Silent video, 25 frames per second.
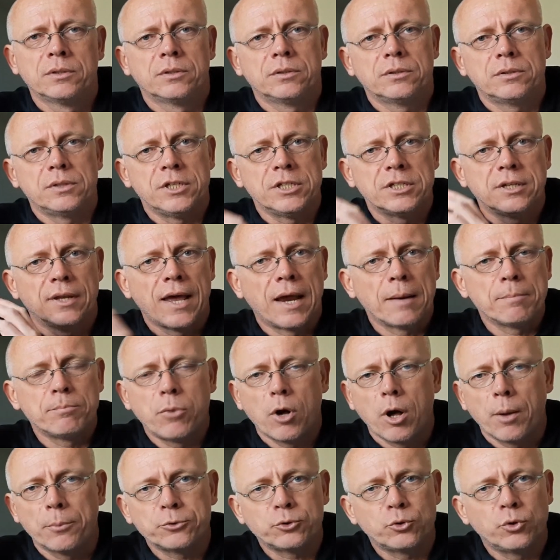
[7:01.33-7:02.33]
These light
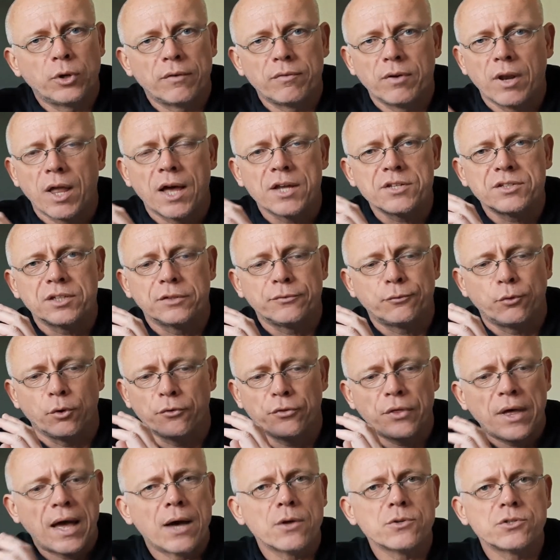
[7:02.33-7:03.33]
bulbs could have lasted for
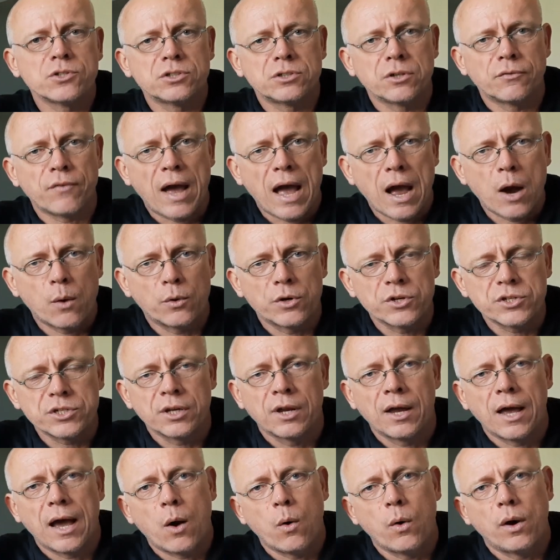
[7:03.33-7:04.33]
thousands of hours.
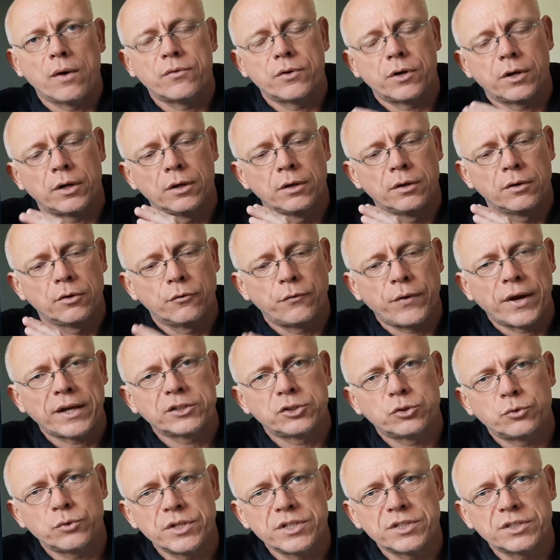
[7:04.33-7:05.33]
However,
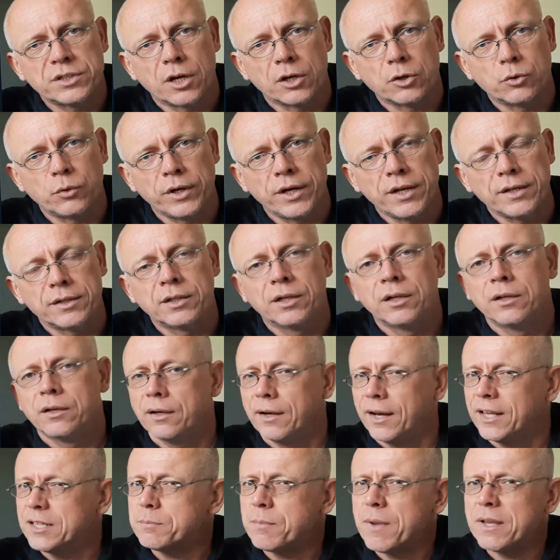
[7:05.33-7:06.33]
factories agreed,
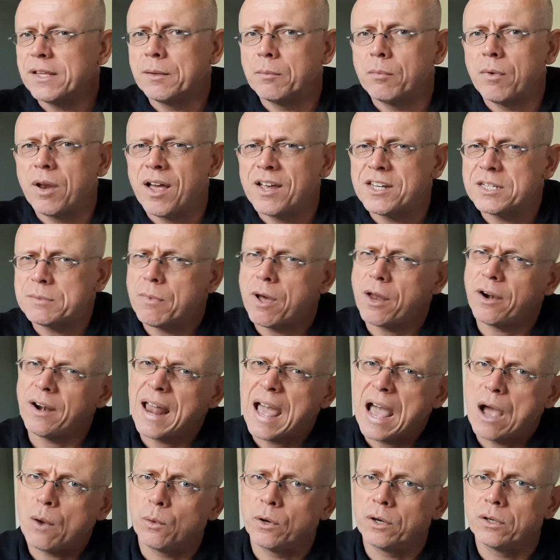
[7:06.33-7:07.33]
let's make them last about an
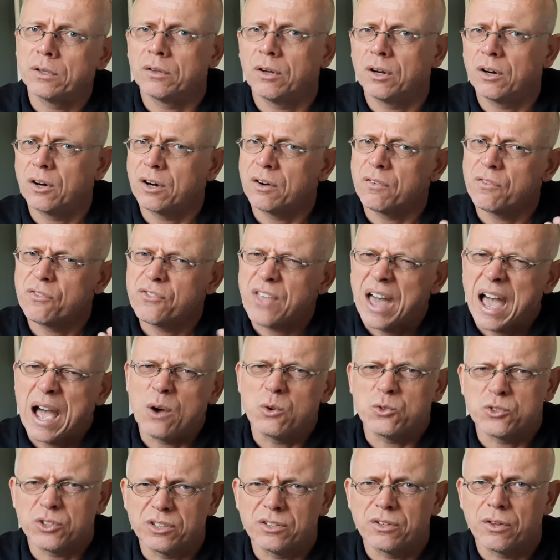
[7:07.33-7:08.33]
hour or
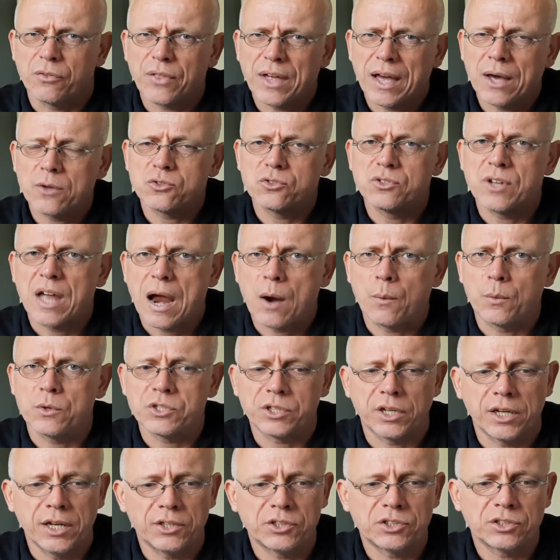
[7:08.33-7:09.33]
1,000
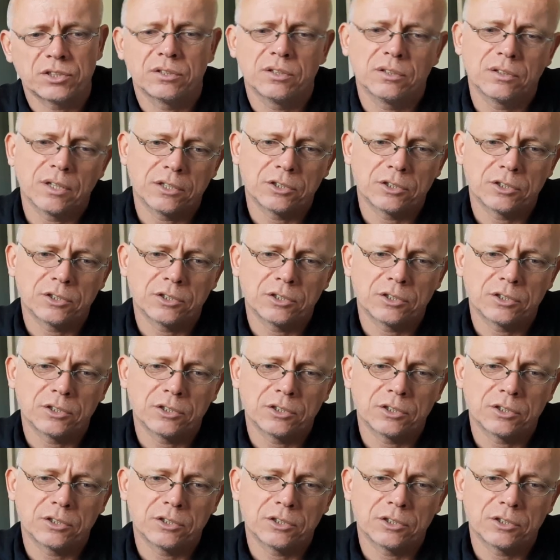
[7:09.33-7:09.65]
hours each.